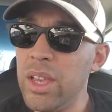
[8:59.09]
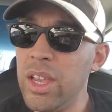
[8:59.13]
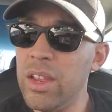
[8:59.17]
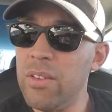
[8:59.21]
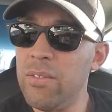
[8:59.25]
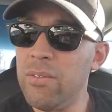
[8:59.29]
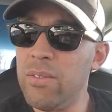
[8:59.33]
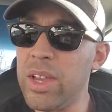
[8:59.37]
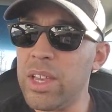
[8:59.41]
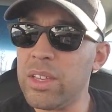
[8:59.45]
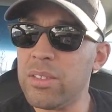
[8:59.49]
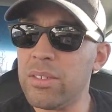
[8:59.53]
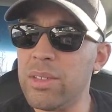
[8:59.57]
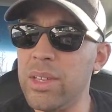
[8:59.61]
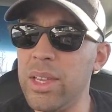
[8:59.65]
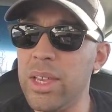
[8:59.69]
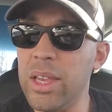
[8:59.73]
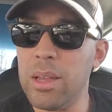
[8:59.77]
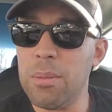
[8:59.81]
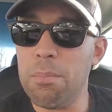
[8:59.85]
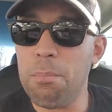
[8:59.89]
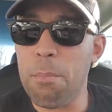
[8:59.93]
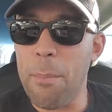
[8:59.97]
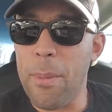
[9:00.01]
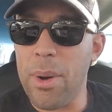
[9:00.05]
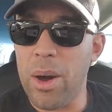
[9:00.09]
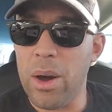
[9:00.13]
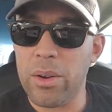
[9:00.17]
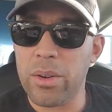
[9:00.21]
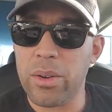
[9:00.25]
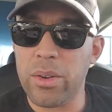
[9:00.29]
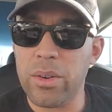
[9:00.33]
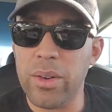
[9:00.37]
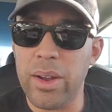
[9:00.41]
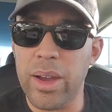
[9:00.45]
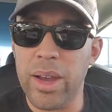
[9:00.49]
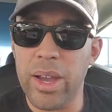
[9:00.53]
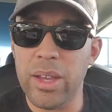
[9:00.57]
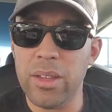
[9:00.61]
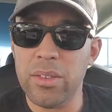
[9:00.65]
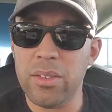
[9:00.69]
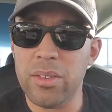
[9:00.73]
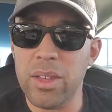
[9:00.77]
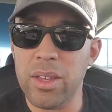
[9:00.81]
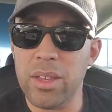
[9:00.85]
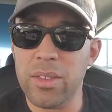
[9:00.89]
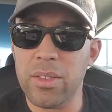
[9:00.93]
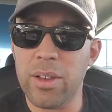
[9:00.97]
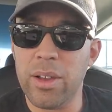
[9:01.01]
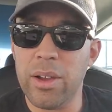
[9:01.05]
investing in
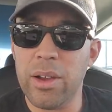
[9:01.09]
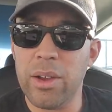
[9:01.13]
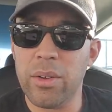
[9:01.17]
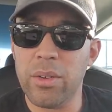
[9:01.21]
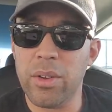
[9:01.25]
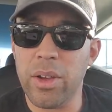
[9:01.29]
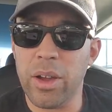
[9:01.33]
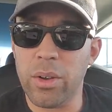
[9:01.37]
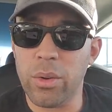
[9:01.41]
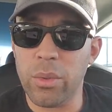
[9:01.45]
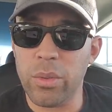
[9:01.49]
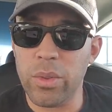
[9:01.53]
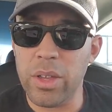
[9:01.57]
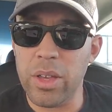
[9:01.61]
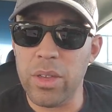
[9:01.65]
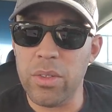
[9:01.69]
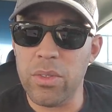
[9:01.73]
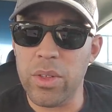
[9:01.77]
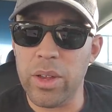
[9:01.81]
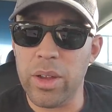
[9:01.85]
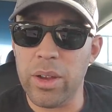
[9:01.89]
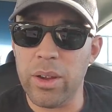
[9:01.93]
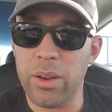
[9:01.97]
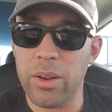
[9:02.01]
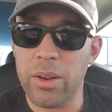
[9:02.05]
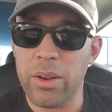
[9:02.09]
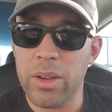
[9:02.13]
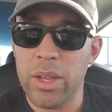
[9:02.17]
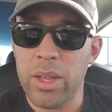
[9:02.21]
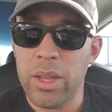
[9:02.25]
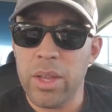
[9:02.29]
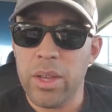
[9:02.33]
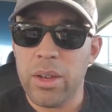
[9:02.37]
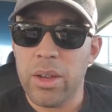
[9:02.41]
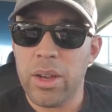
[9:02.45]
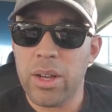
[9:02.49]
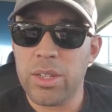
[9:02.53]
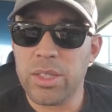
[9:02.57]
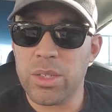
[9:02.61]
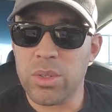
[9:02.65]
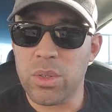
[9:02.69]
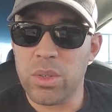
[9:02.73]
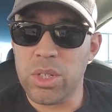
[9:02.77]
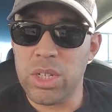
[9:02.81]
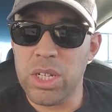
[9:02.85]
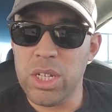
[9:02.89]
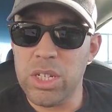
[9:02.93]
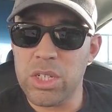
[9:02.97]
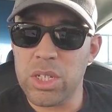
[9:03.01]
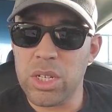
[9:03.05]
modernizing their not only their uh,
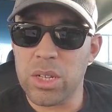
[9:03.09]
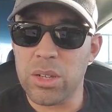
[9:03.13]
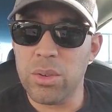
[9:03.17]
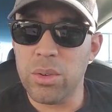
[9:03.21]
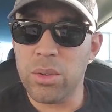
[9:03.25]
strategic